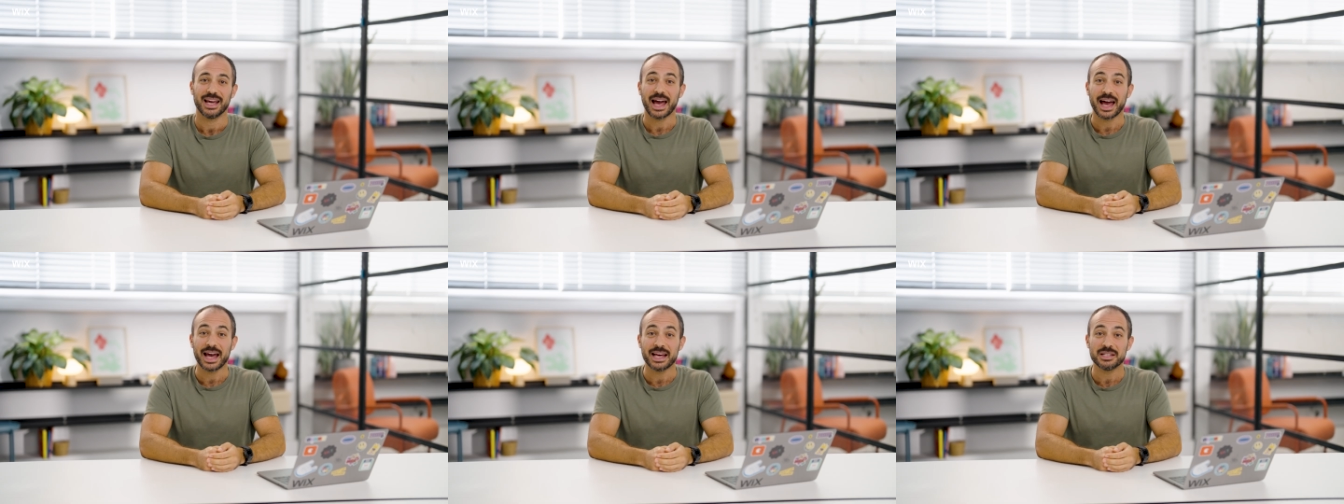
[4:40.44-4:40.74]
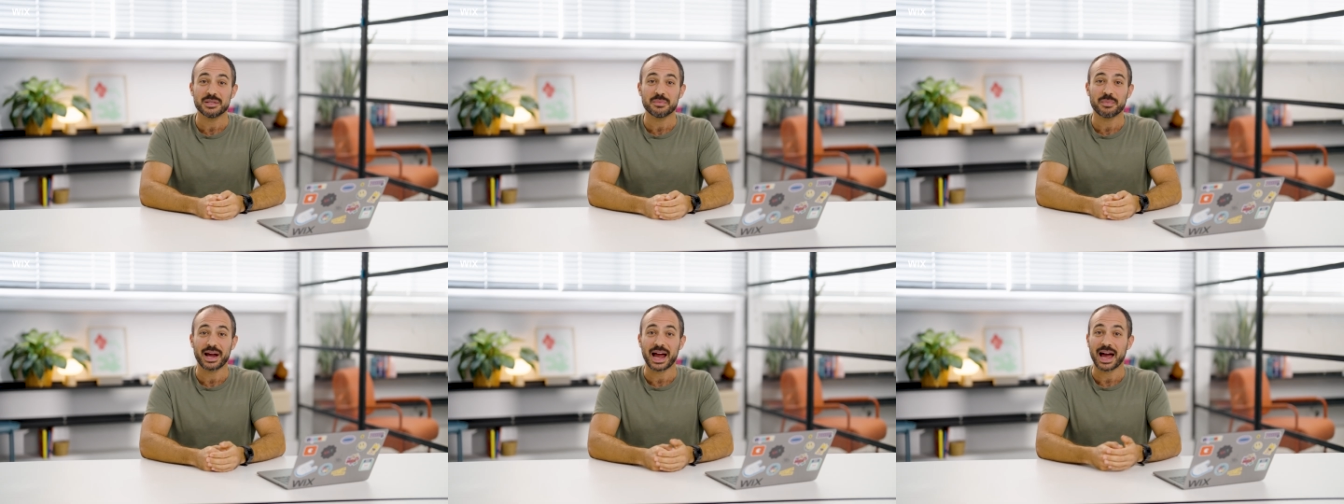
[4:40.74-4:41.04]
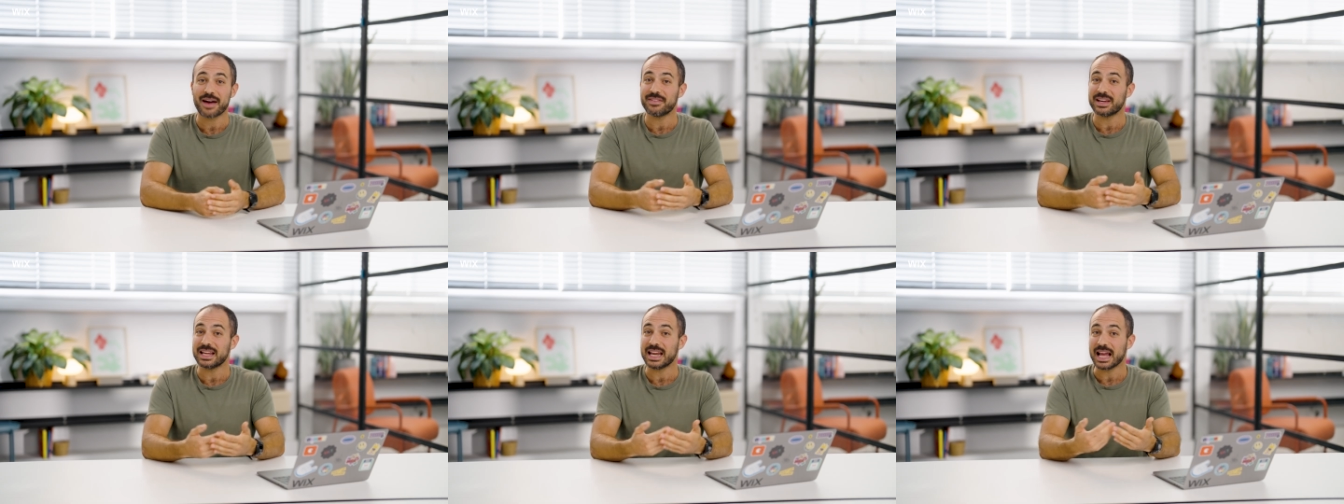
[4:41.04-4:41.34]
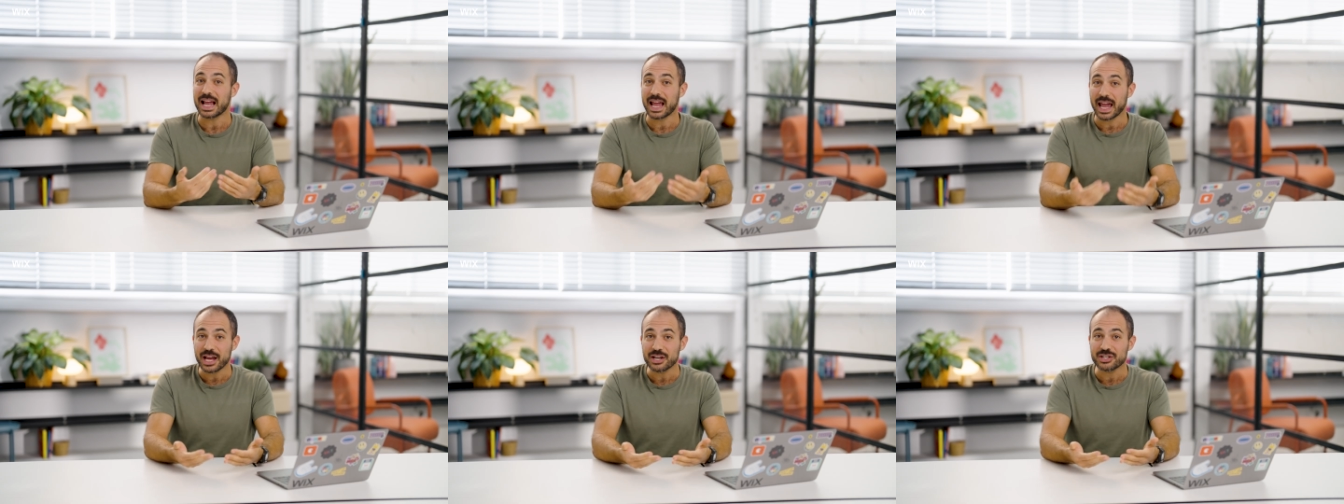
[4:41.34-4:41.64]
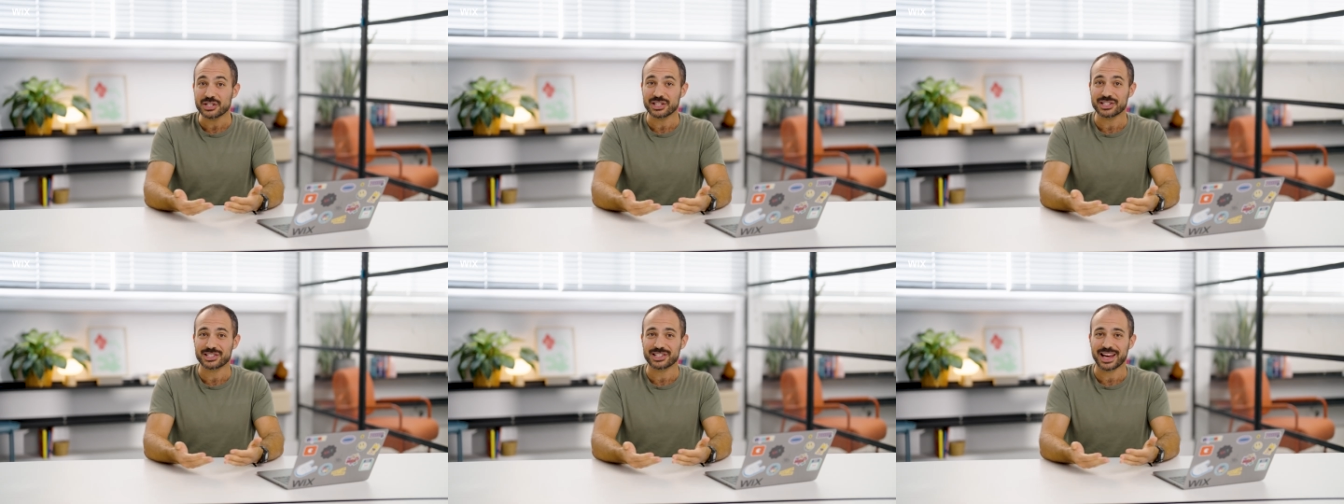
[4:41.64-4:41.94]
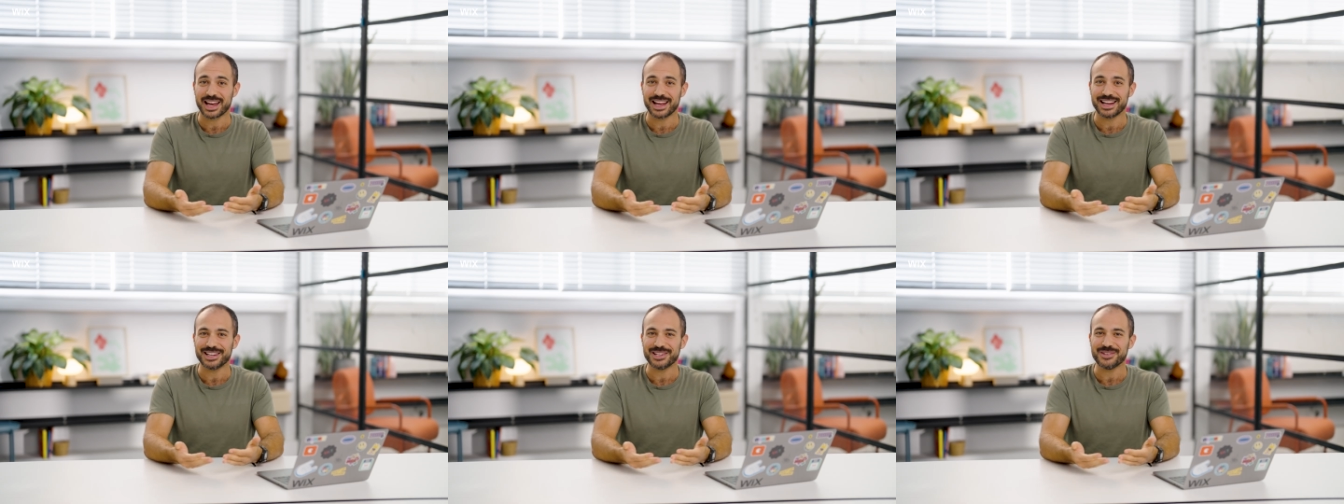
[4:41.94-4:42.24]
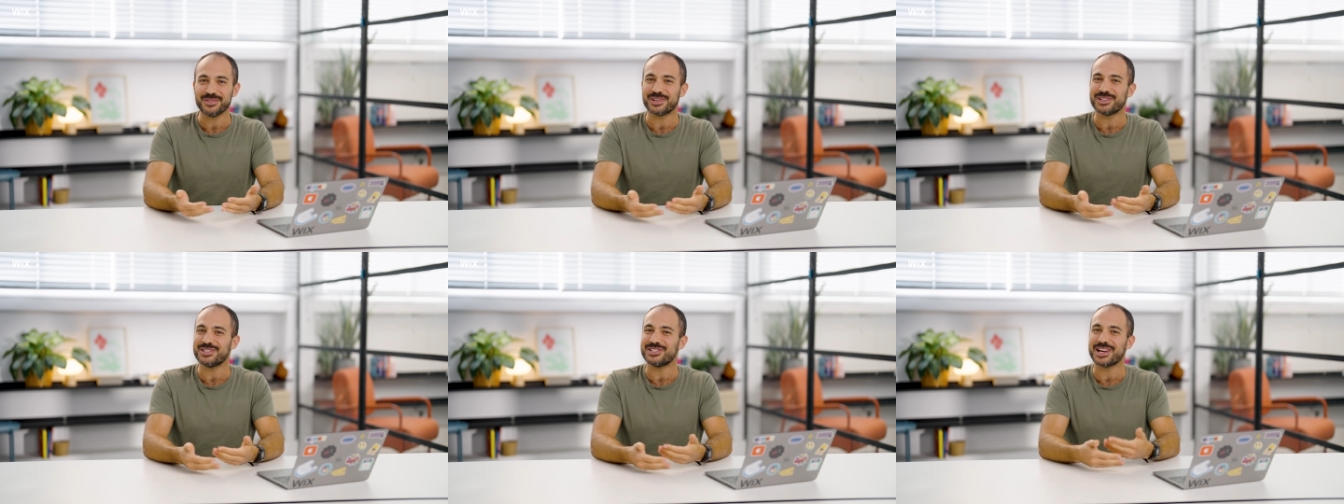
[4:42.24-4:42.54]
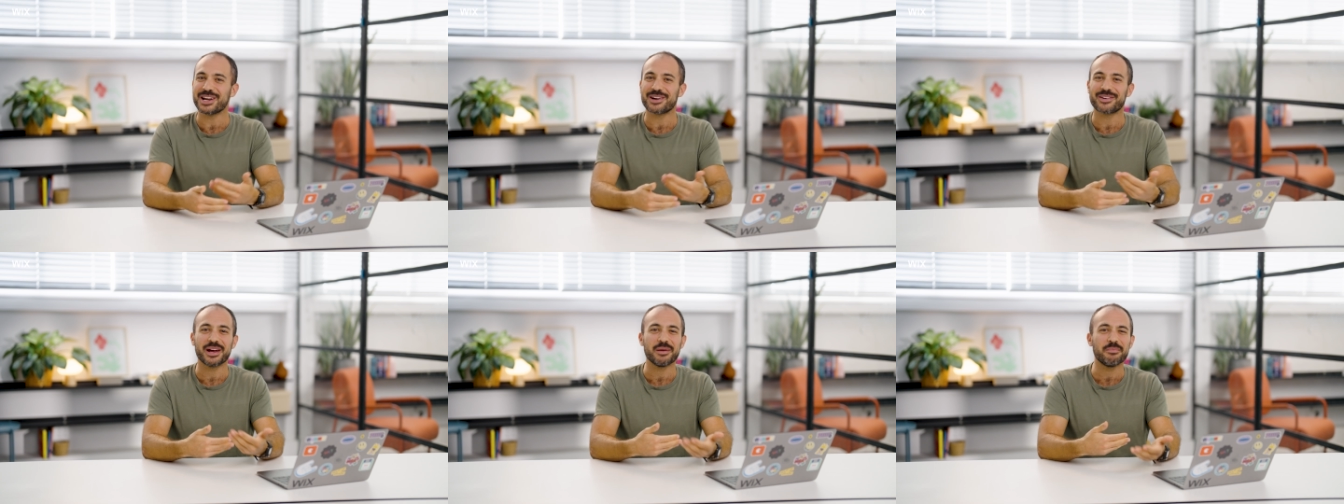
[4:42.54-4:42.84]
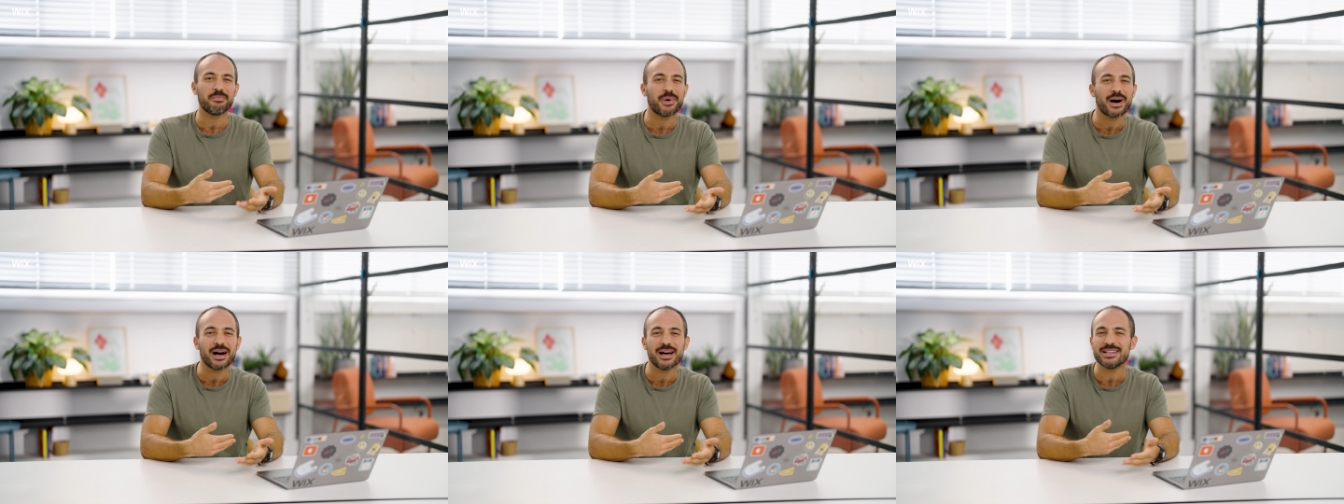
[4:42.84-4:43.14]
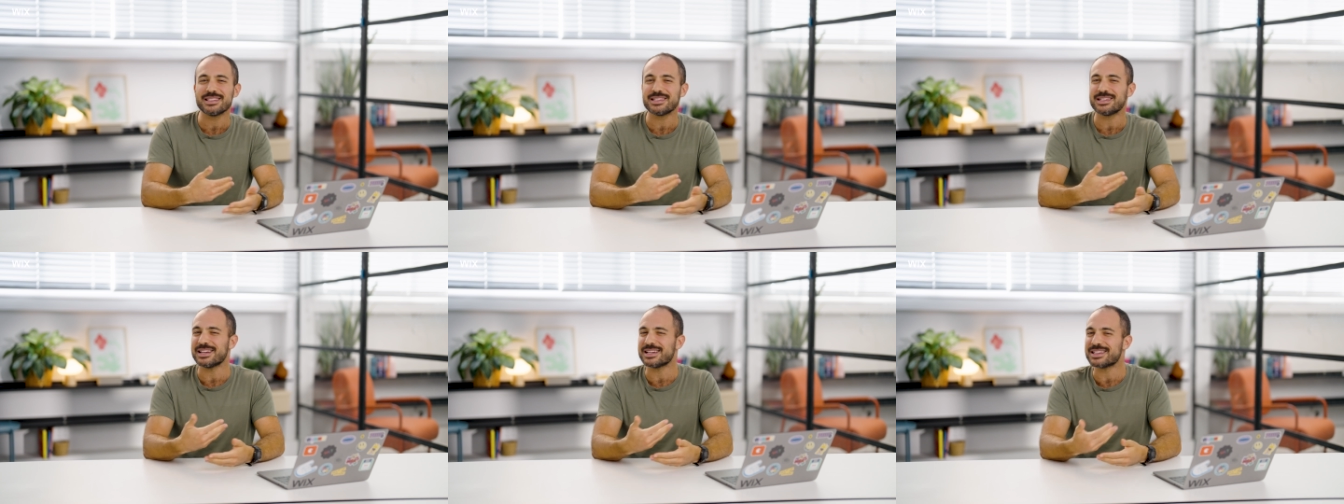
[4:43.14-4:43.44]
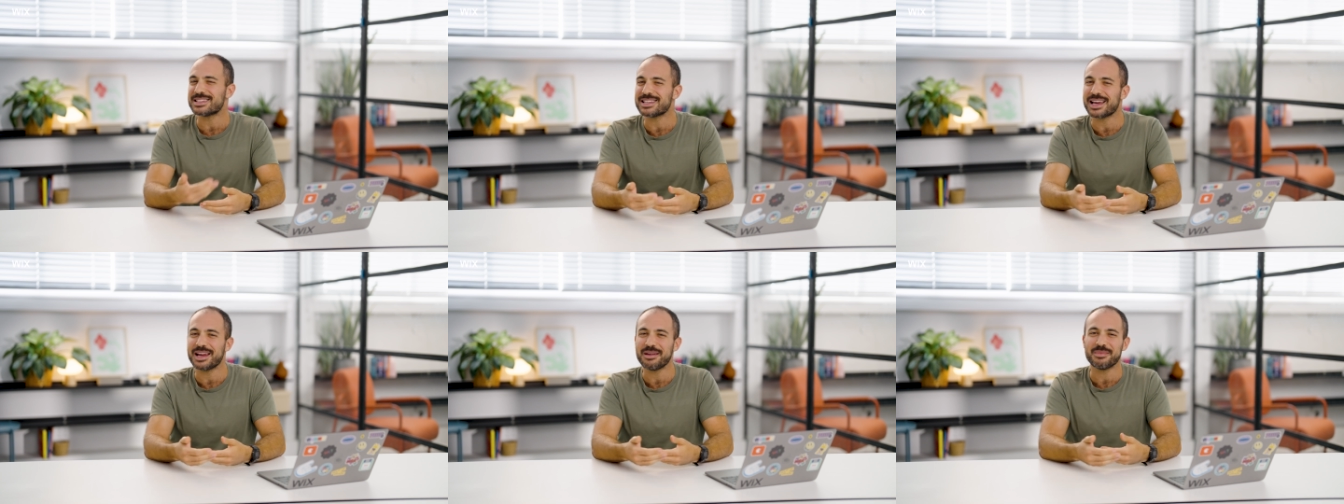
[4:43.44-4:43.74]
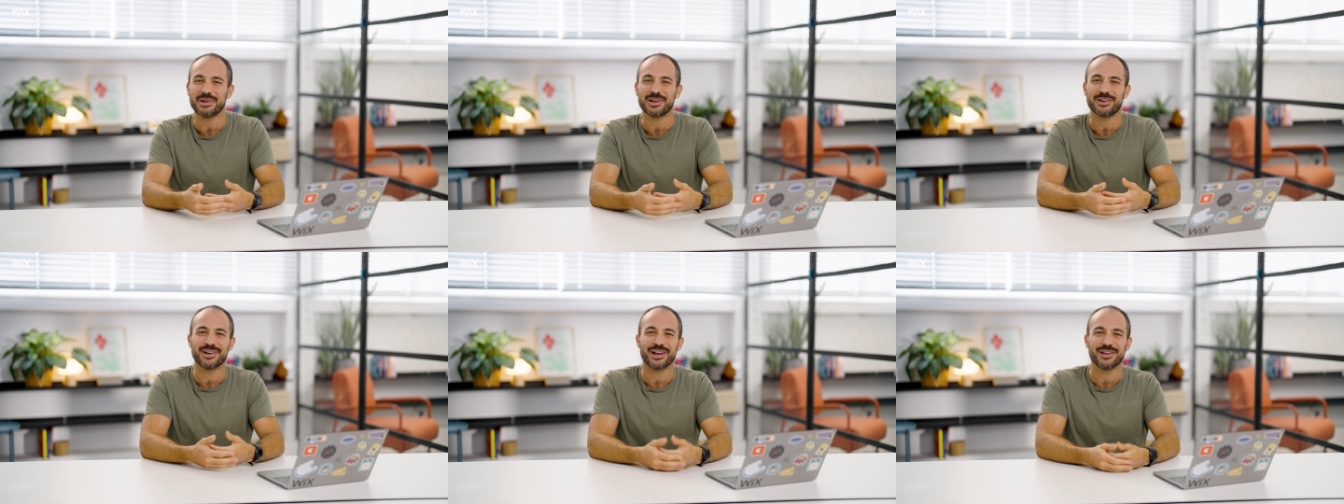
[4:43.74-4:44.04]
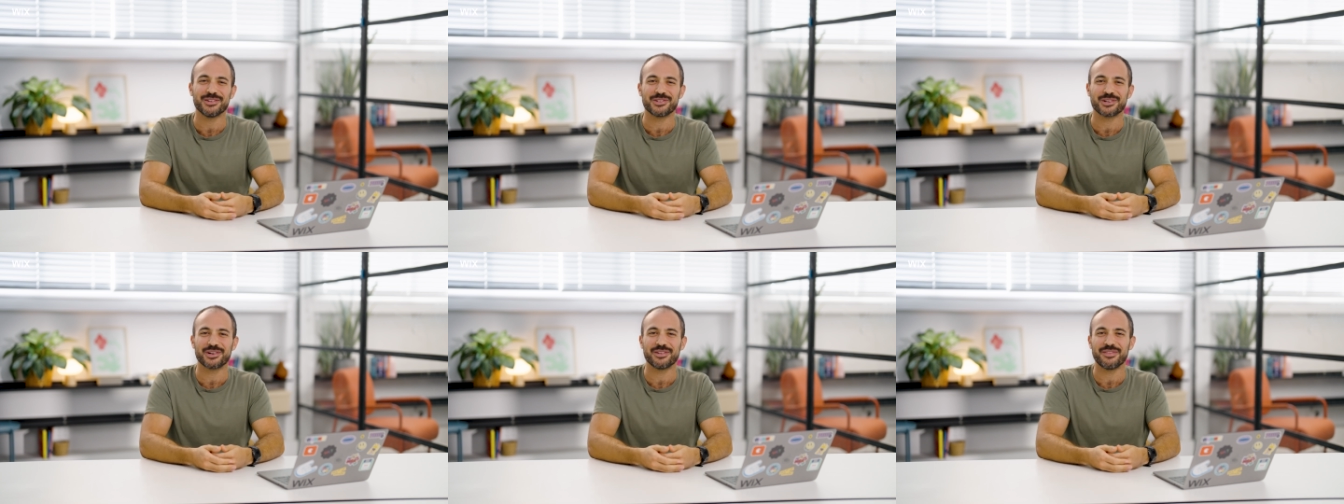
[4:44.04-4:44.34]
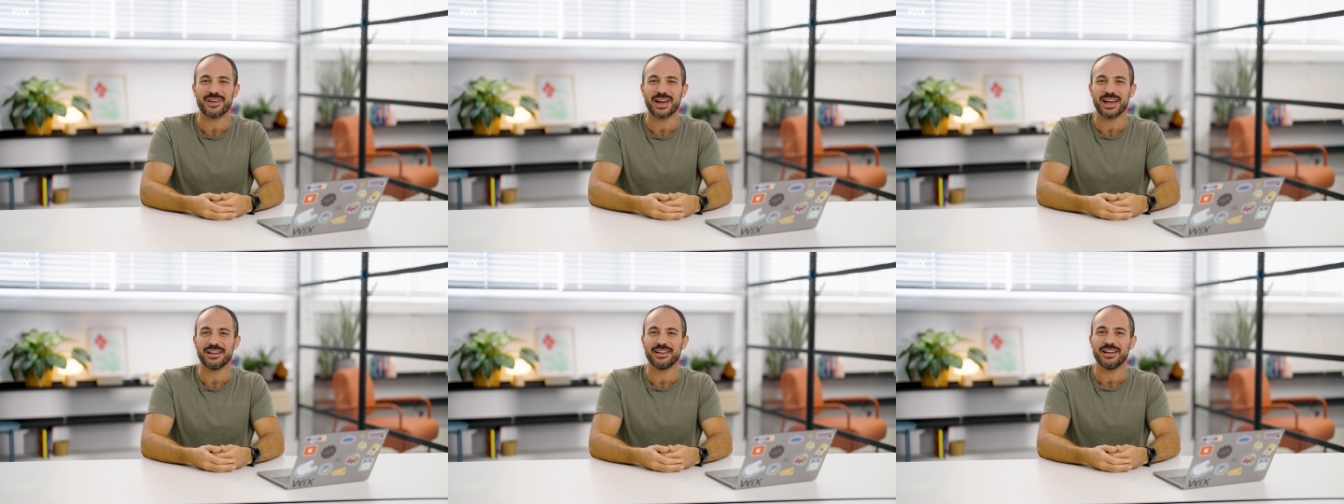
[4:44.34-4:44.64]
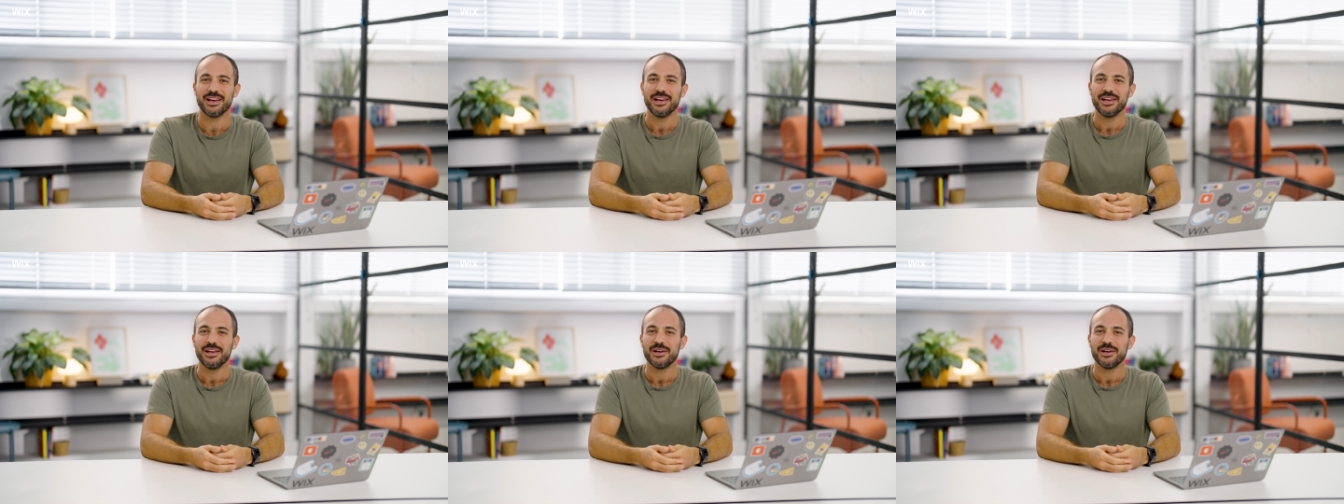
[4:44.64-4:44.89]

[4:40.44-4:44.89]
And by having an engaging site, you can generate buzz and excitement around your event,